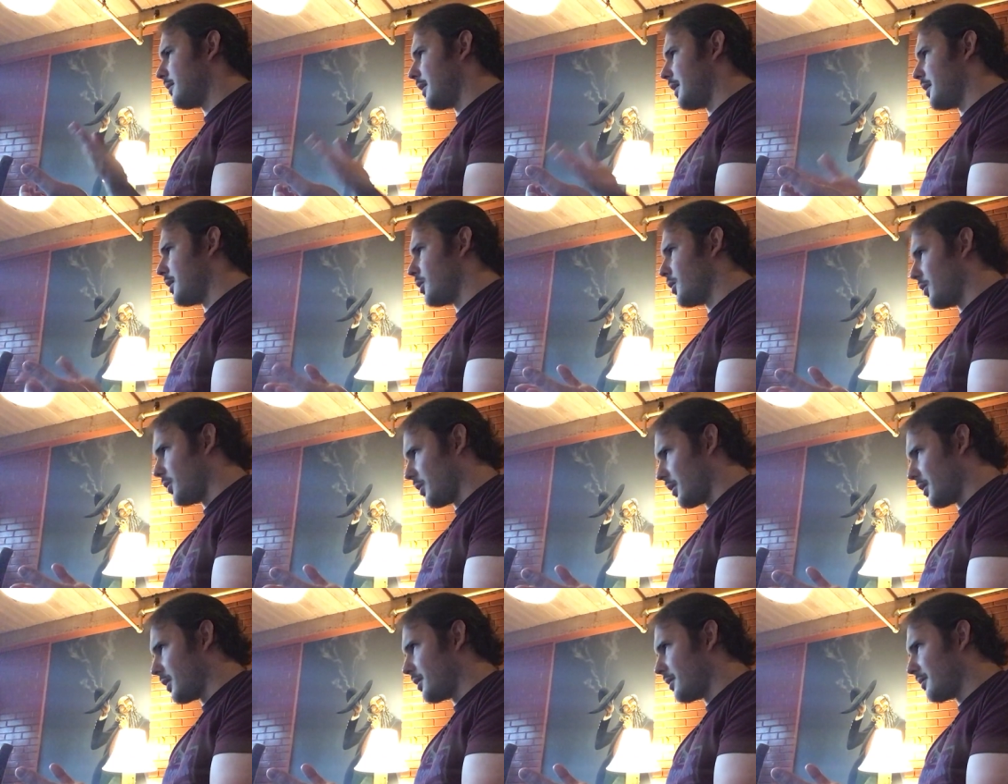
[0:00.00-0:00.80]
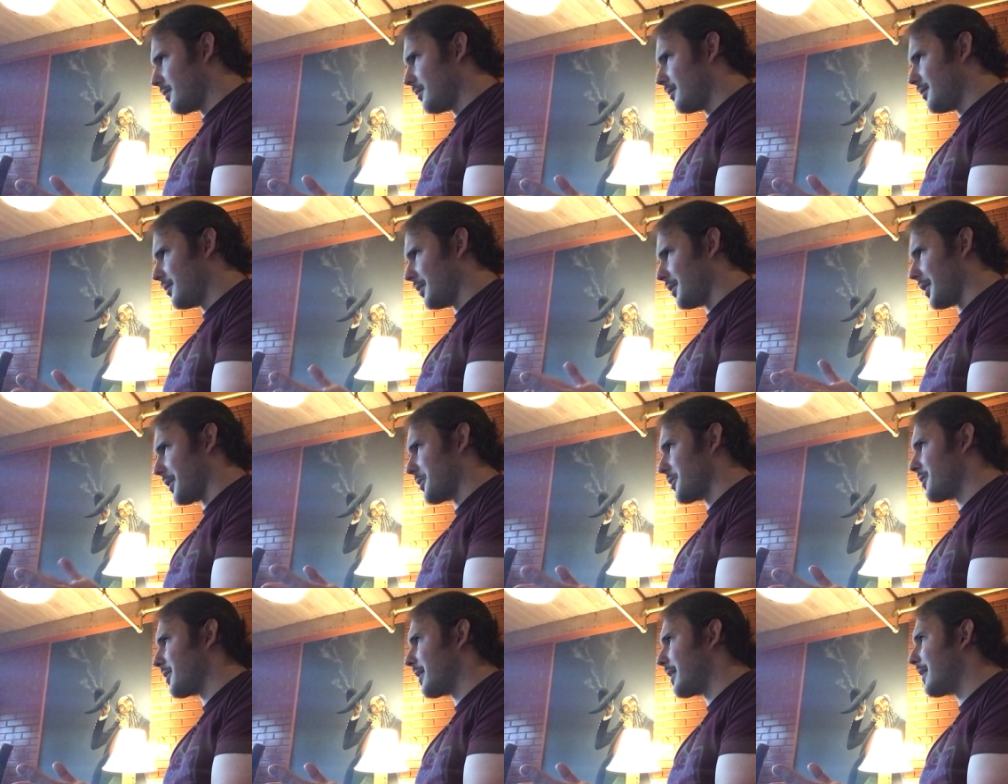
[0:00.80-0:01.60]
is good,
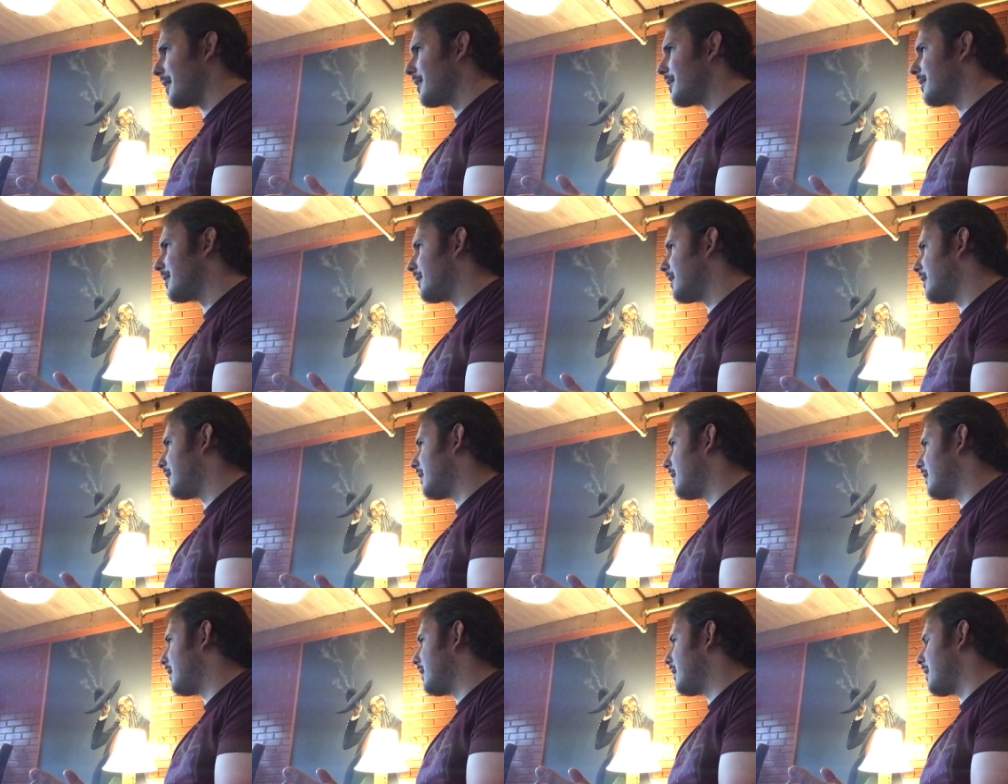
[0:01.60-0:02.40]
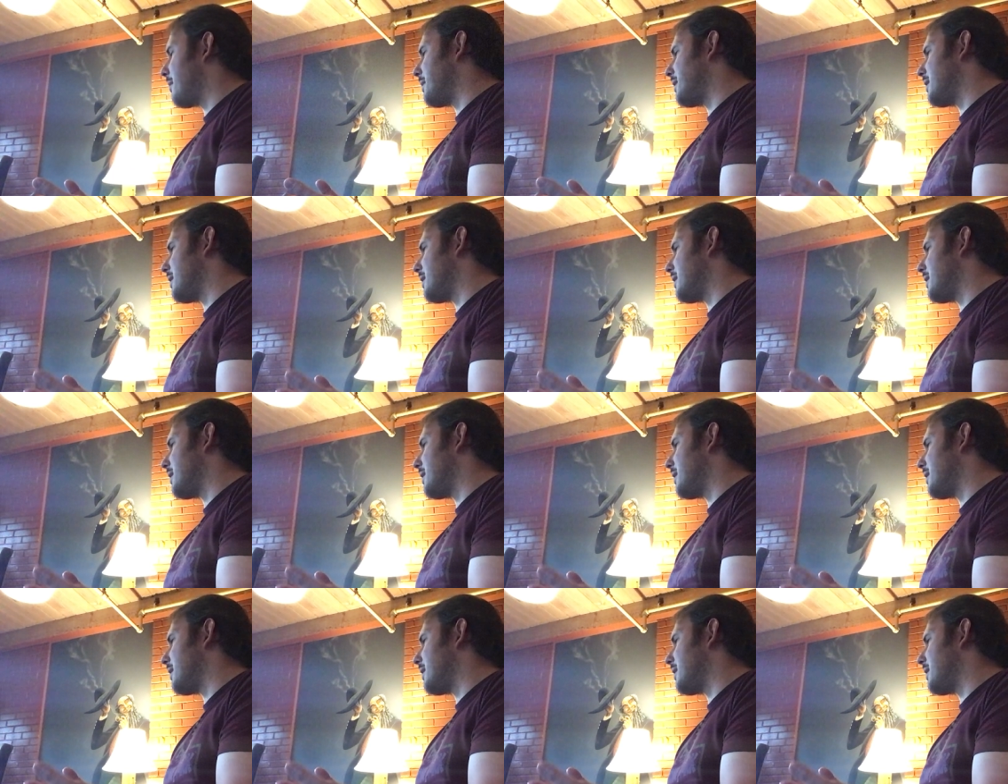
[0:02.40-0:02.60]
largely. I